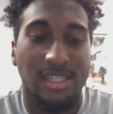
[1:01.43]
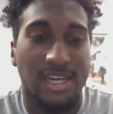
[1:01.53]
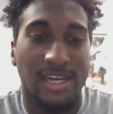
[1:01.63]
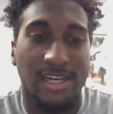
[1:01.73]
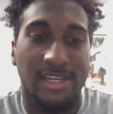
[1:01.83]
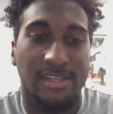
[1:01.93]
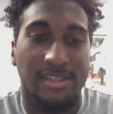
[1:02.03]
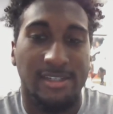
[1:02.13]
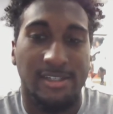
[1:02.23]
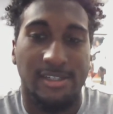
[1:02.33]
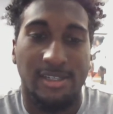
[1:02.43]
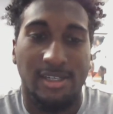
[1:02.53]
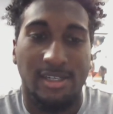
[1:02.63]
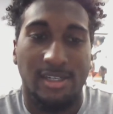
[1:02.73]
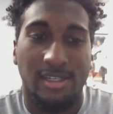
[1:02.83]
line,
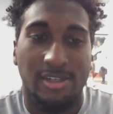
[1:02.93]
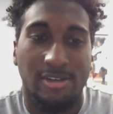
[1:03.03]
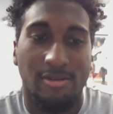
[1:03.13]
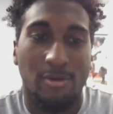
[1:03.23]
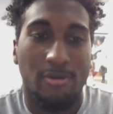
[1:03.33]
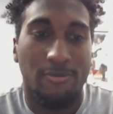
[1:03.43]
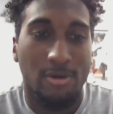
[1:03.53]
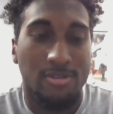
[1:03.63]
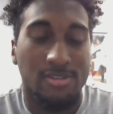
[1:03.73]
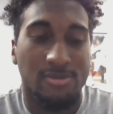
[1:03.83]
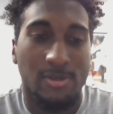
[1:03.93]
you know, more vocal as